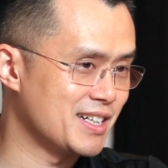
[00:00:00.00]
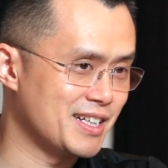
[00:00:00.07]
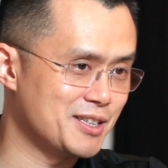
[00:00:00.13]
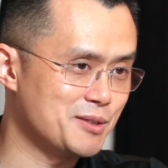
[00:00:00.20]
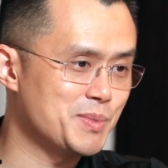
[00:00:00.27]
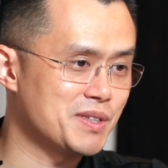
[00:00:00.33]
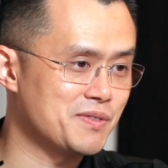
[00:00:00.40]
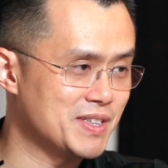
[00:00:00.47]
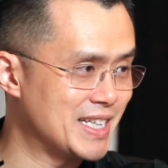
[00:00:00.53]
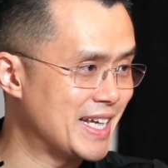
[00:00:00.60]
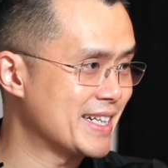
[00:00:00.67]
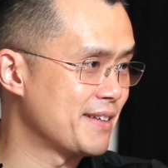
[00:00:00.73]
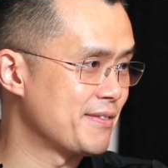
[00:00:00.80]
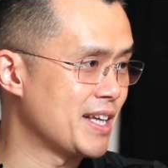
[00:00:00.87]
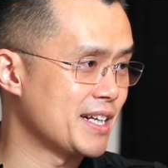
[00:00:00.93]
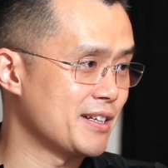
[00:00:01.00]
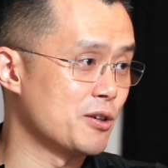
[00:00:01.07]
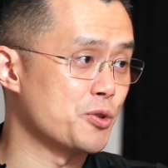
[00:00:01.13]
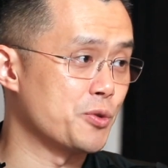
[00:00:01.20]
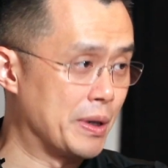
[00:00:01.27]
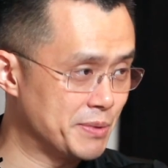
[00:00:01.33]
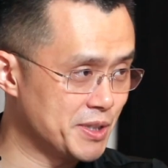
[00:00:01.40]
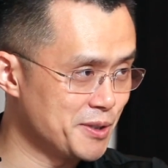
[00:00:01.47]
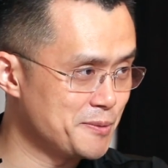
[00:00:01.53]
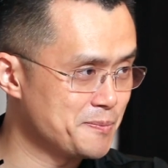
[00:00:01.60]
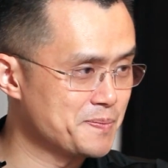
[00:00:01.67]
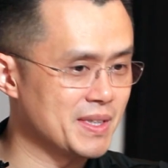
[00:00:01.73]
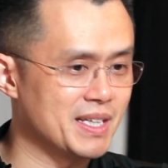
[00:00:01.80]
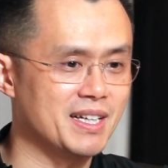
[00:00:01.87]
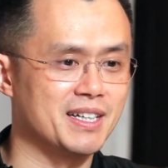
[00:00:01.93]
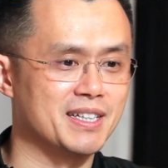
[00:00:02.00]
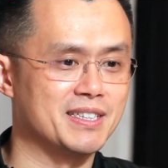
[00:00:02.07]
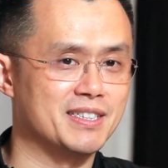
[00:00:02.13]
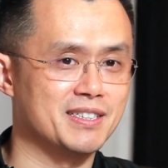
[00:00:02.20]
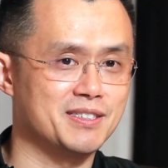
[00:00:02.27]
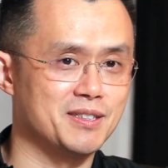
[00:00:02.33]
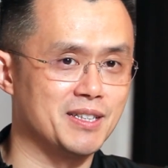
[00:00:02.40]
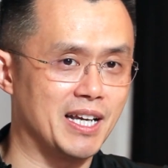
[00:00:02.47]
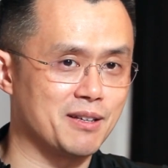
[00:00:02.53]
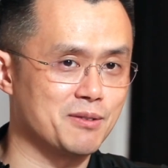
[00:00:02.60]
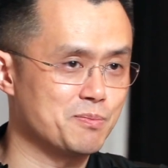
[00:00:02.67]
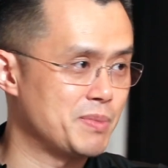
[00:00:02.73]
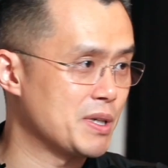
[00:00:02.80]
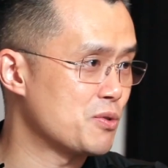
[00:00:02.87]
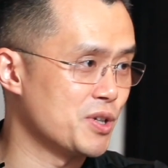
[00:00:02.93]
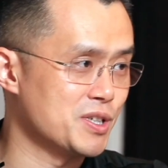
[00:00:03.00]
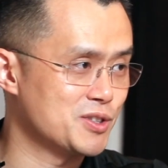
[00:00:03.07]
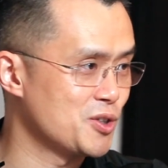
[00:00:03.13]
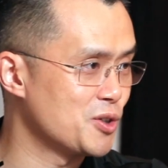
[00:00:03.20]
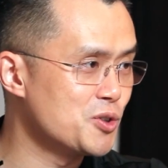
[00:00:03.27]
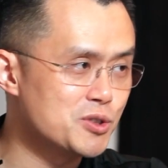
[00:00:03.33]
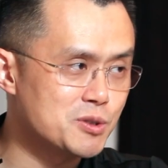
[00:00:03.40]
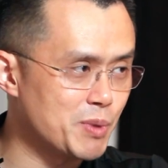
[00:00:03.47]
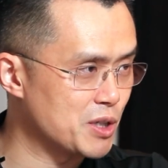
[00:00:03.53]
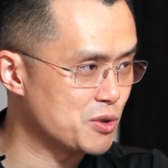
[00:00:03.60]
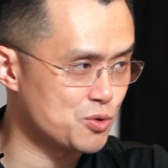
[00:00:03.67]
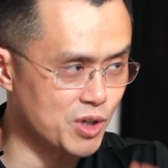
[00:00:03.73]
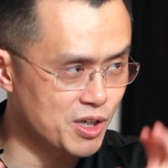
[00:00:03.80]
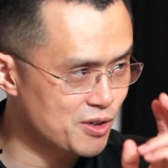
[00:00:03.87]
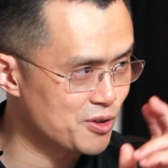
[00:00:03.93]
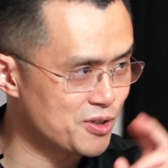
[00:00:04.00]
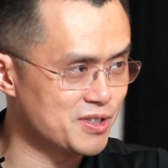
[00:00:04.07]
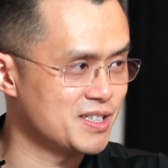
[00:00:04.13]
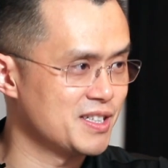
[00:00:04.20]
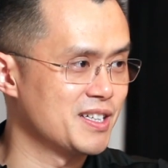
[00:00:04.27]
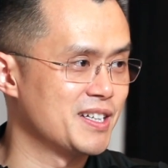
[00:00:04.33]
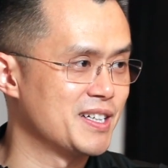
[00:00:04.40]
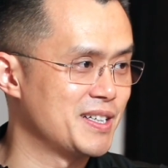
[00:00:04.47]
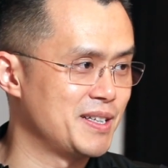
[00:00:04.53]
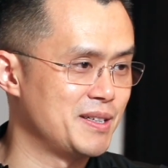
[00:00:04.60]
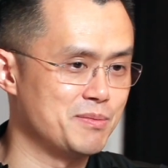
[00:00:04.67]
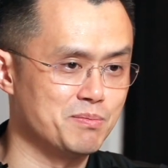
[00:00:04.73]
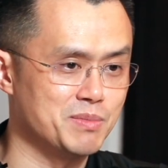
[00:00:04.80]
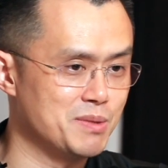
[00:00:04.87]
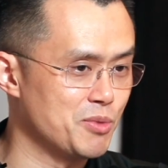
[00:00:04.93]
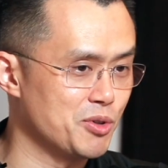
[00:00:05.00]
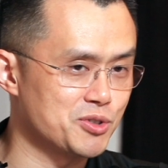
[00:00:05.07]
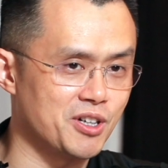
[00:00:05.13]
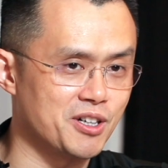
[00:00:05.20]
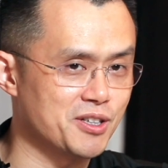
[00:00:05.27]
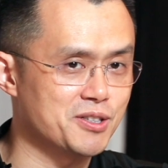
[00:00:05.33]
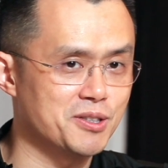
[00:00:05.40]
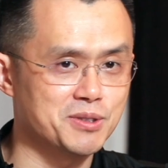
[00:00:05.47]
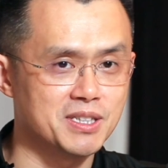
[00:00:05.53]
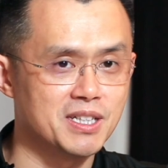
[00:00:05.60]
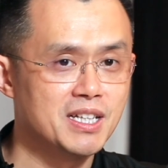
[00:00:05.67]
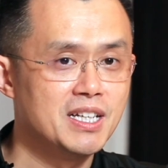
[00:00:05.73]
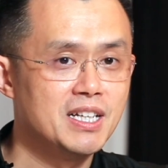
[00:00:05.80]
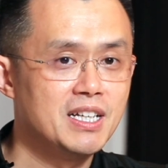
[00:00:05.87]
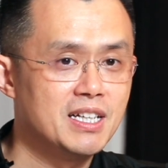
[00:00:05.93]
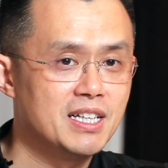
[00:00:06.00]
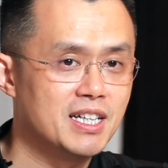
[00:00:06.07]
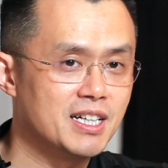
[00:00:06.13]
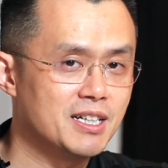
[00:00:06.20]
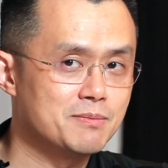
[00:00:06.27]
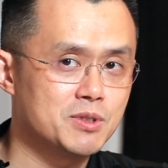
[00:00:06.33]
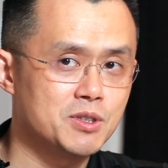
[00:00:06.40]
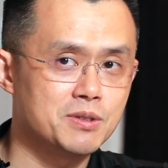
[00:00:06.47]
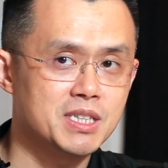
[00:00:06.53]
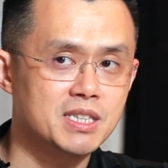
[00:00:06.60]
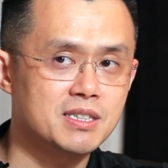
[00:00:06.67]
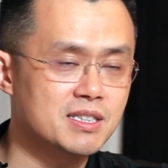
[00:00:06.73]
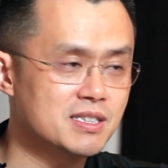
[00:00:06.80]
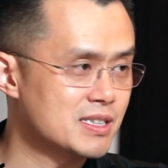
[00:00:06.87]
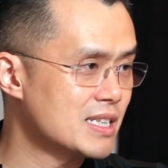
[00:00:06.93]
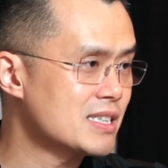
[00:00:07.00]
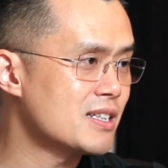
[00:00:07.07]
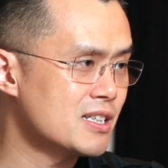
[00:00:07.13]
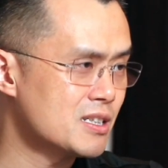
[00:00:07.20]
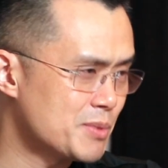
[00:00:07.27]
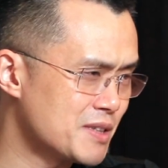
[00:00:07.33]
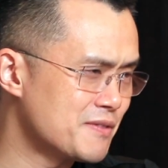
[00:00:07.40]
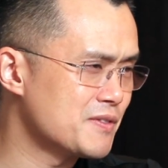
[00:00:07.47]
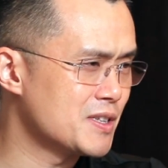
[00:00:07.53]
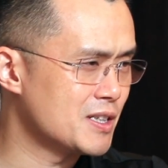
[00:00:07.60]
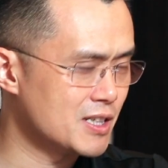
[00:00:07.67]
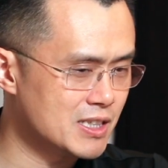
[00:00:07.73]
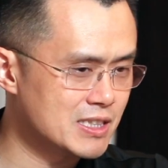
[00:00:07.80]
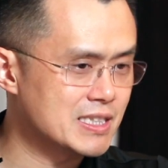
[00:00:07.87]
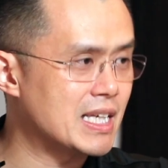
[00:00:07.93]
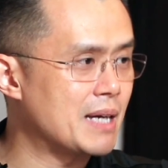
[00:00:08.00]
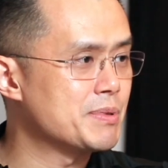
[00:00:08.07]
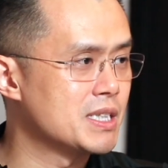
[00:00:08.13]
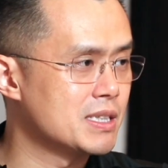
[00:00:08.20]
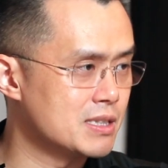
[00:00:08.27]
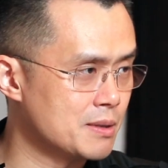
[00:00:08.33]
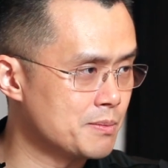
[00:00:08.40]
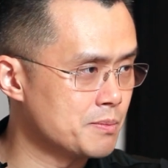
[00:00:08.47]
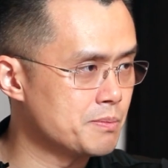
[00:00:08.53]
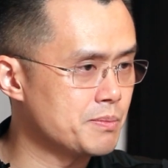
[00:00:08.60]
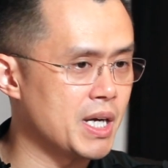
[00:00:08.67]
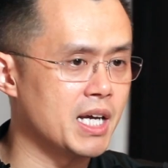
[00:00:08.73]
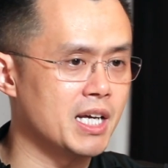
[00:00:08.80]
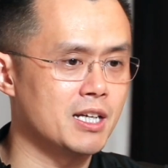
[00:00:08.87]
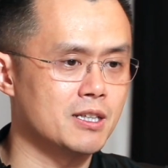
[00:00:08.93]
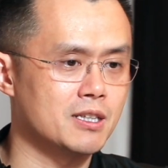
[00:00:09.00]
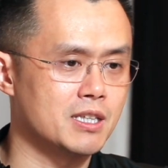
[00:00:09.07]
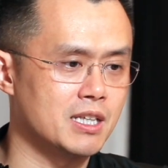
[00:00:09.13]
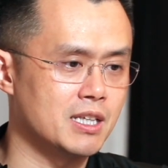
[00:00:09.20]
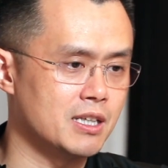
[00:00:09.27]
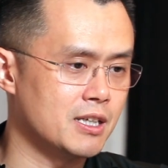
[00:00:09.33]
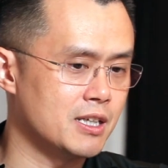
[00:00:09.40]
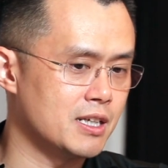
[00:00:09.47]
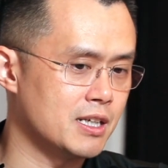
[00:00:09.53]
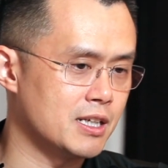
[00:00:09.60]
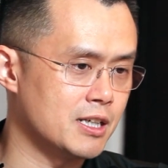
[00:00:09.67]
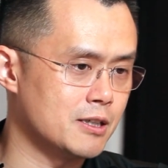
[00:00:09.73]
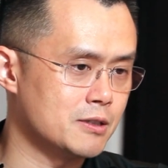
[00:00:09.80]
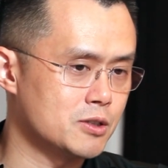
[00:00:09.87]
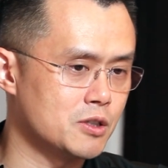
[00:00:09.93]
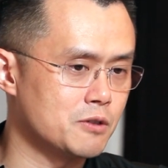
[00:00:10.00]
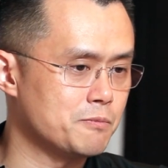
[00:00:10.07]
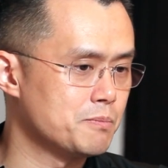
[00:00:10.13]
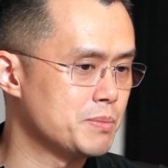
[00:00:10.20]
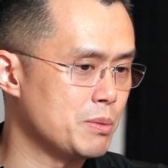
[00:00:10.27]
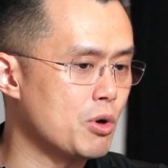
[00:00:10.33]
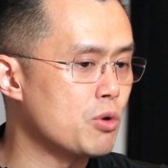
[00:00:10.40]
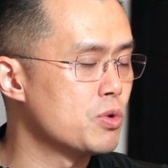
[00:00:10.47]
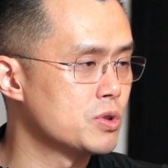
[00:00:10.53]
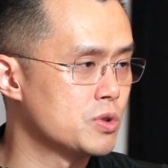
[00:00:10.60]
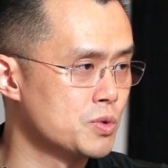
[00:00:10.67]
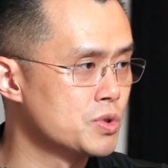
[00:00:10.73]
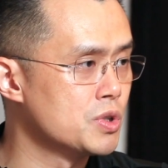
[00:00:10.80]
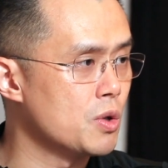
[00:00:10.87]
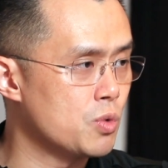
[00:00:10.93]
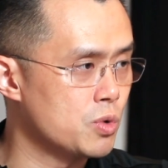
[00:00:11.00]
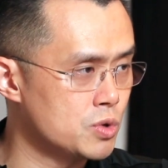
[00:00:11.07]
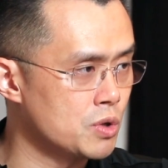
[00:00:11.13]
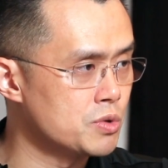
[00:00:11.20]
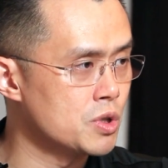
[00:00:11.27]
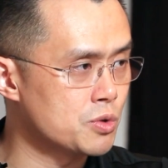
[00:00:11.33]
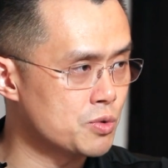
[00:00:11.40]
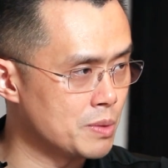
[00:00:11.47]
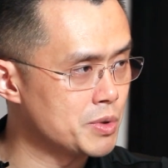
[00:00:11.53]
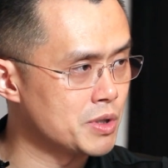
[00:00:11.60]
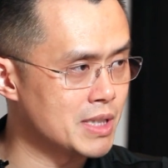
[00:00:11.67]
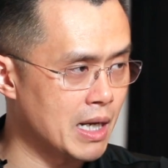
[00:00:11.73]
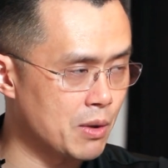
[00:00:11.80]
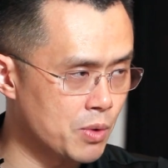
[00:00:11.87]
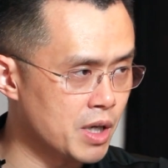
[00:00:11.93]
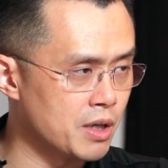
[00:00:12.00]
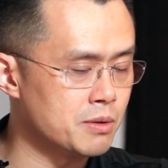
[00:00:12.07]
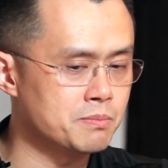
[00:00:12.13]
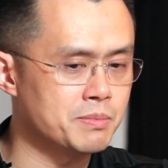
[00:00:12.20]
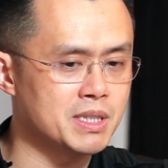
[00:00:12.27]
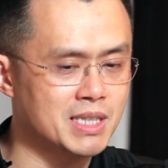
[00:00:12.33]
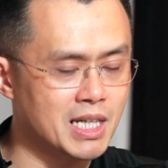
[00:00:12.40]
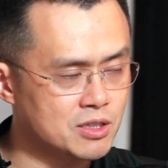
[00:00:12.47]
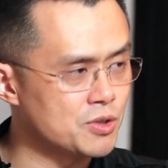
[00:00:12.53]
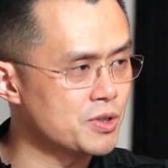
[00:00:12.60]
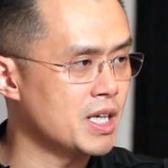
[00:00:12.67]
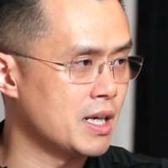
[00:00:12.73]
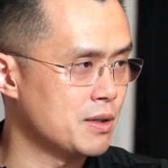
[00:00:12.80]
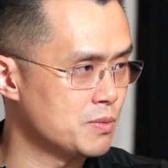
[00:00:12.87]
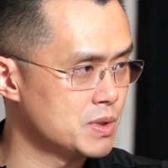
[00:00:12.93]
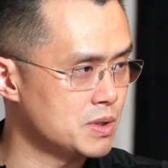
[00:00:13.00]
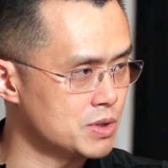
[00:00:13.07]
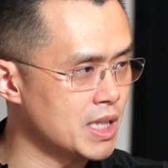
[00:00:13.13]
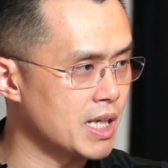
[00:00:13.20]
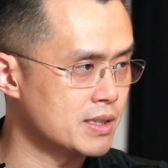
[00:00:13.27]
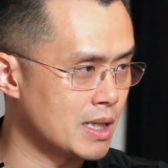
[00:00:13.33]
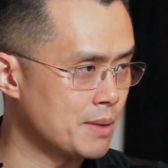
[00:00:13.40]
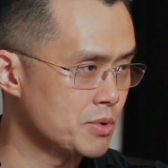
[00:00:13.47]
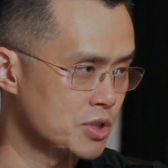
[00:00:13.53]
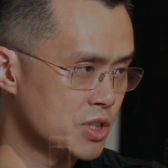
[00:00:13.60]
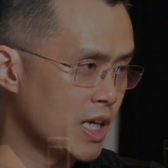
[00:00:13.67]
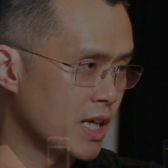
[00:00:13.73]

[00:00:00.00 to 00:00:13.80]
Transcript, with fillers: a little bit of a negative light on crypto. Uh, this, like Bitcoin is still used by drug lords uh, in, in, most articles. Um, so there's, there's a little bit of uh, skepticism by the uh, sort of people who don't, know, who don't know crypto that well, but that's okay. We will take time to